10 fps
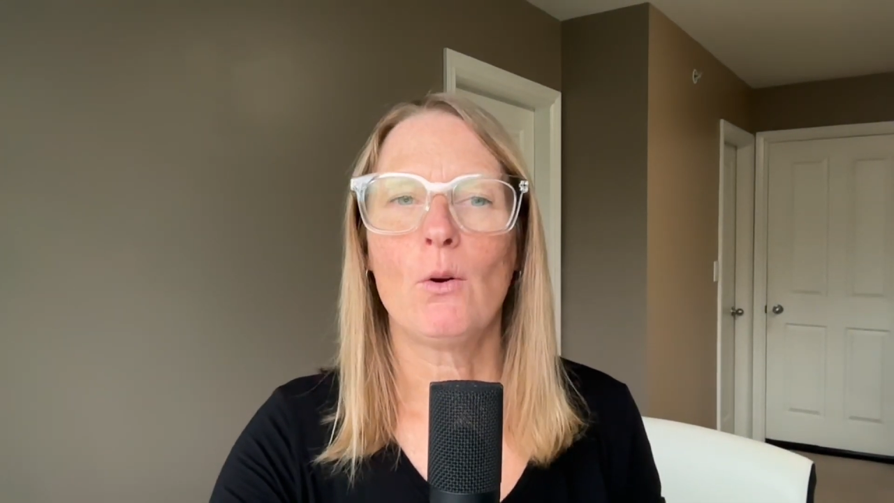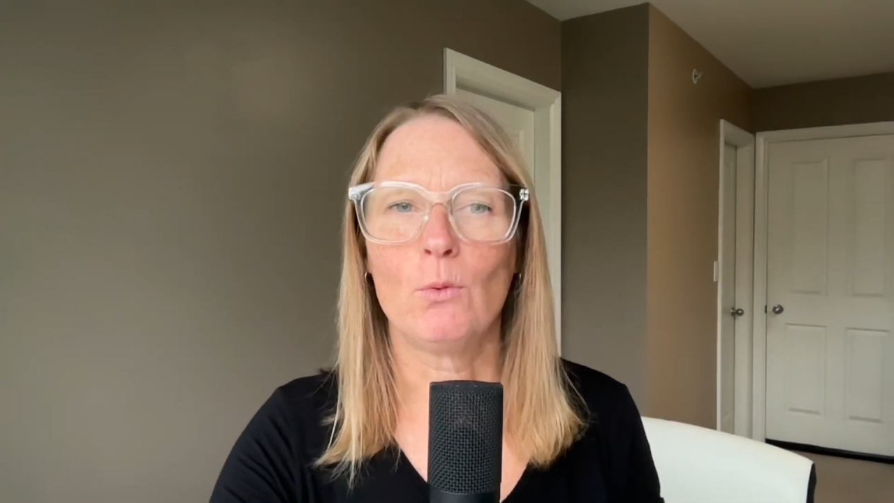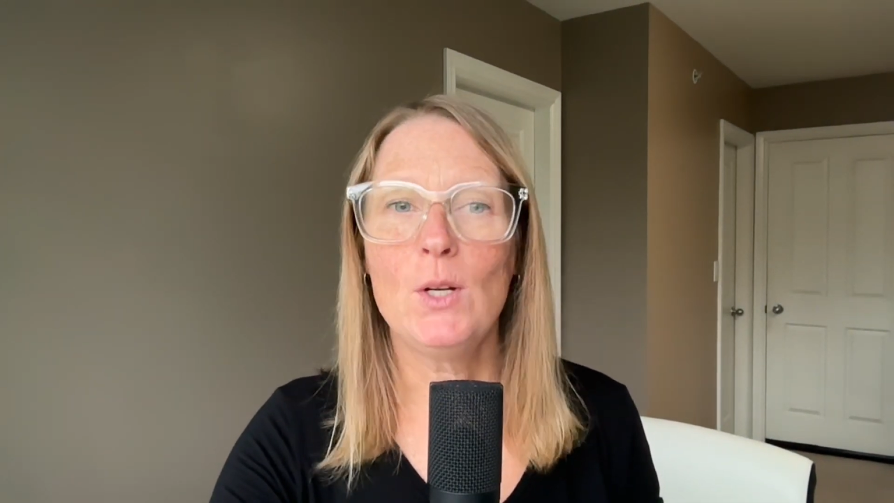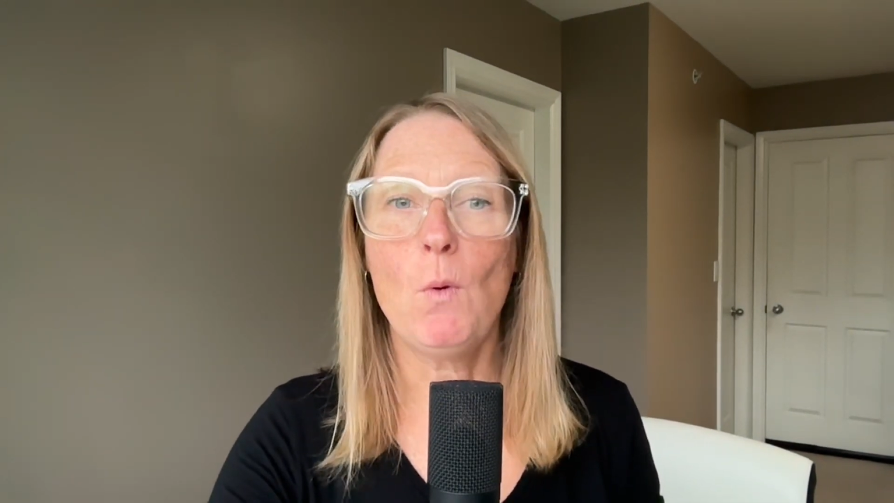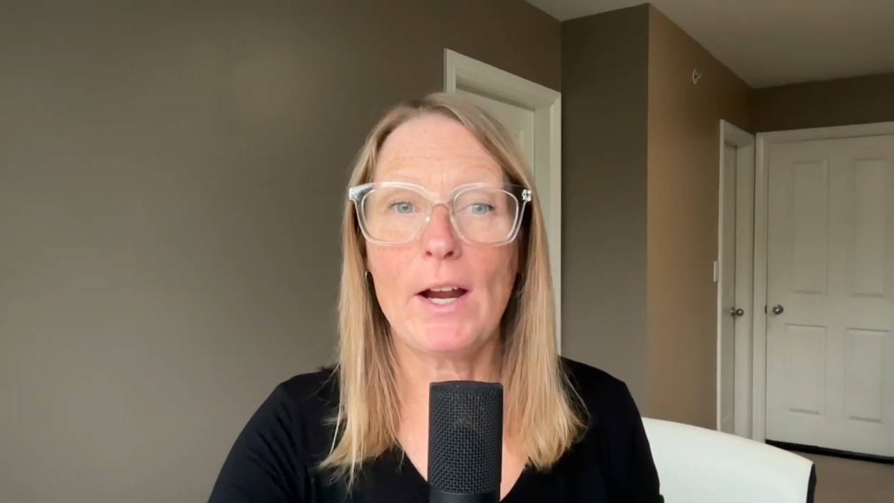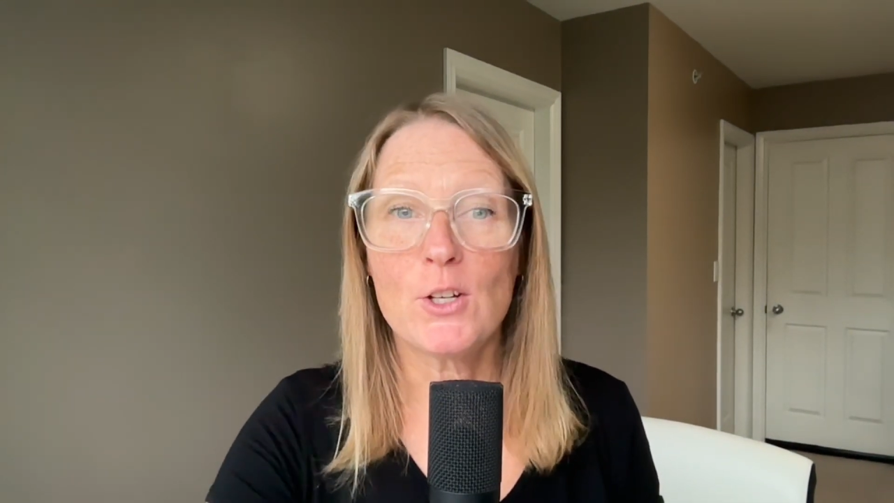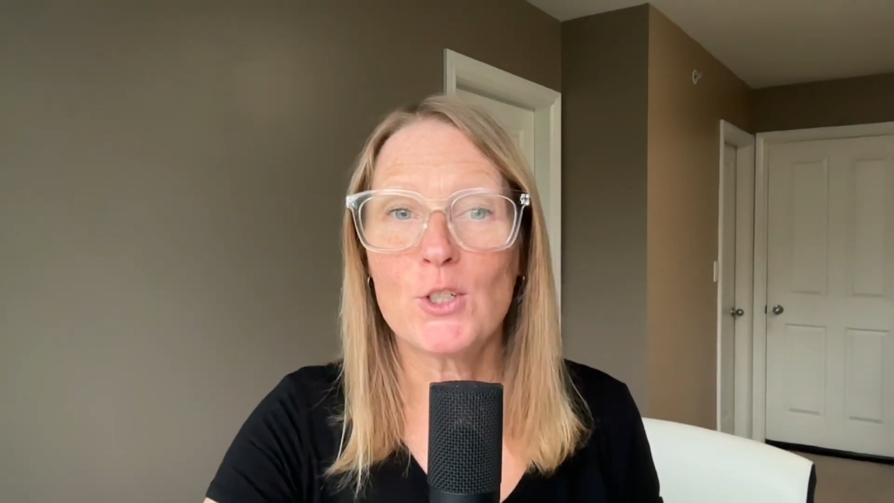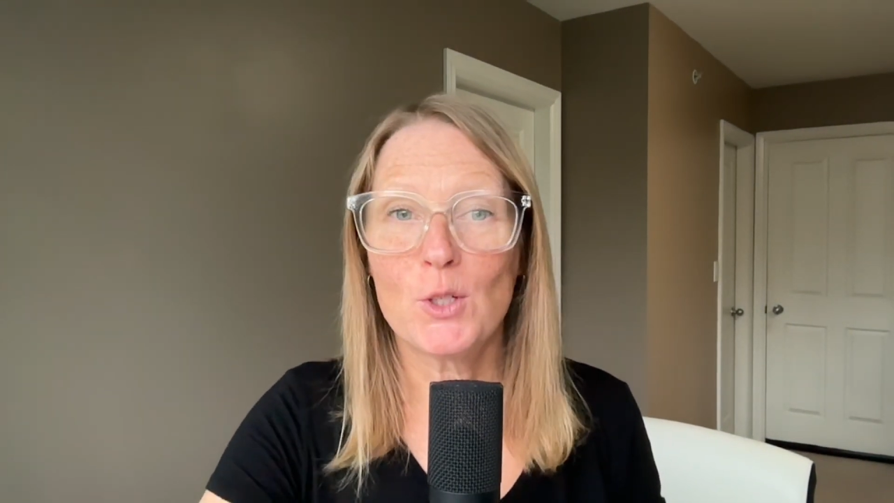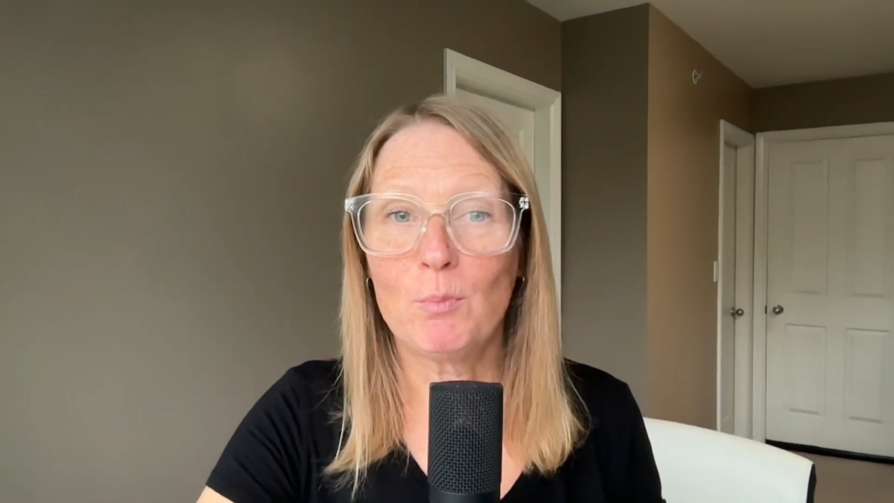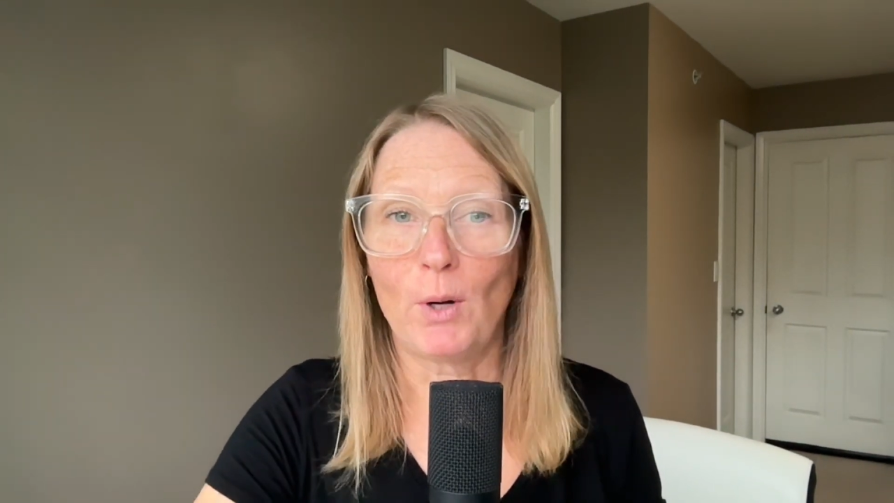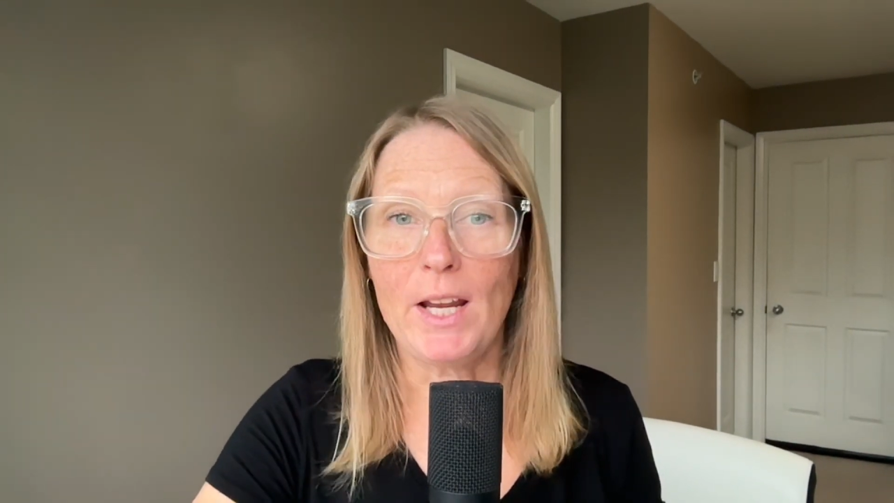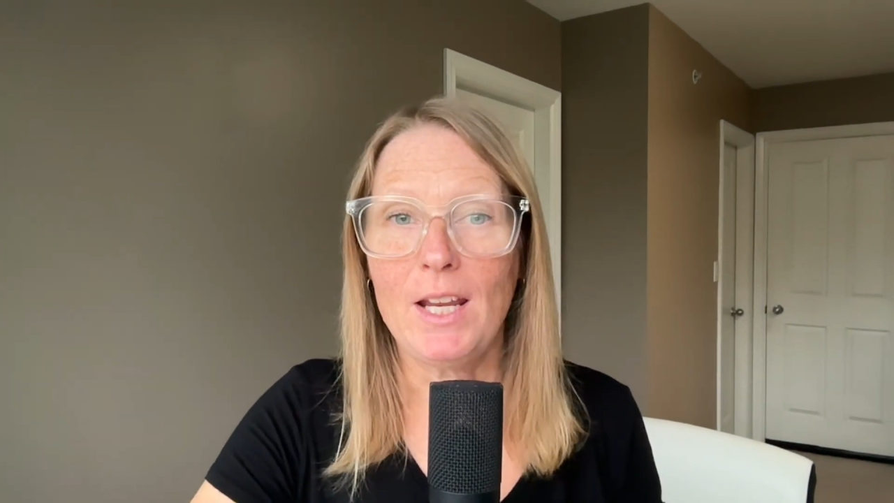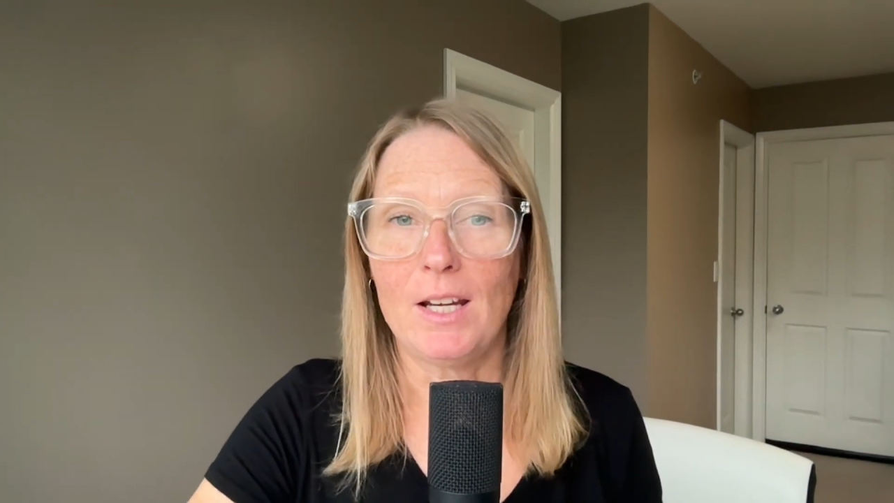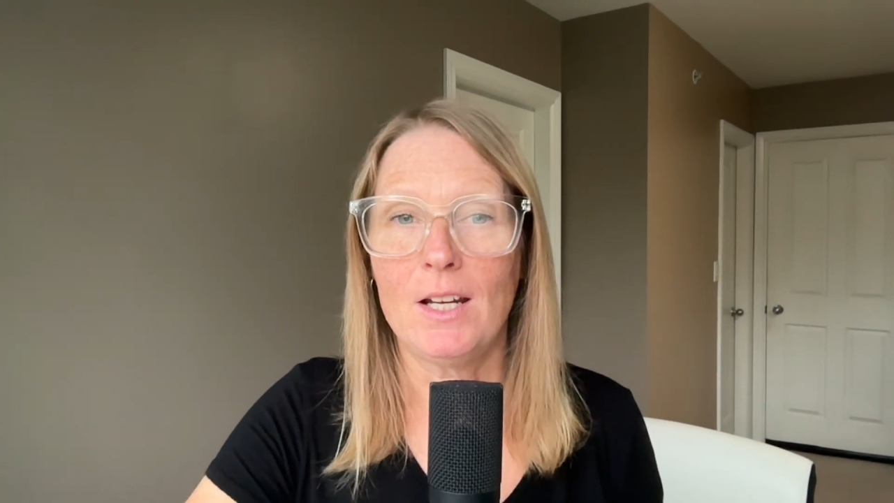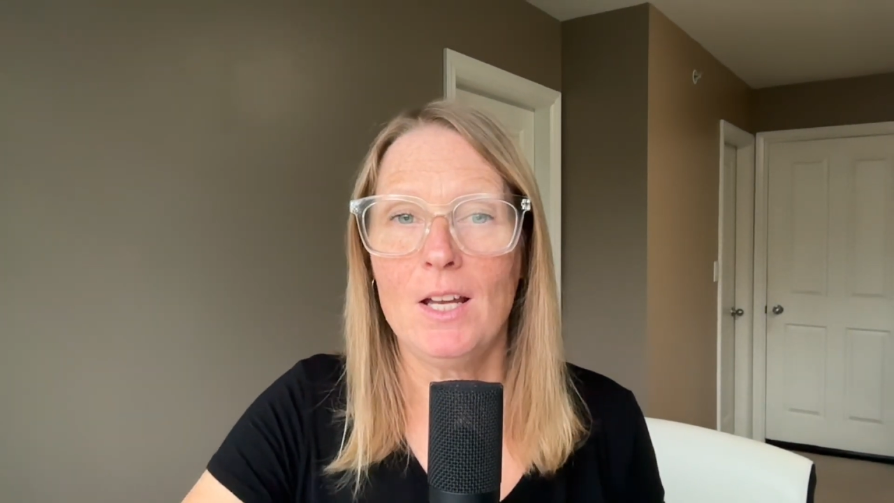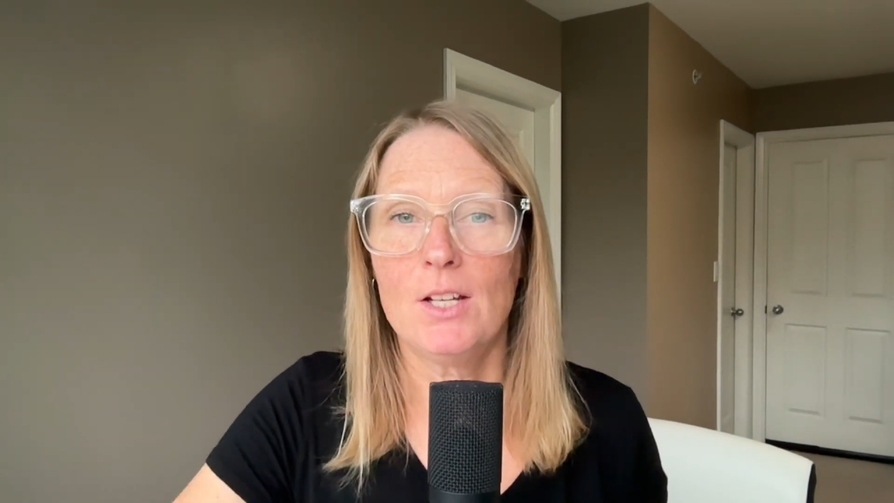rewire your brain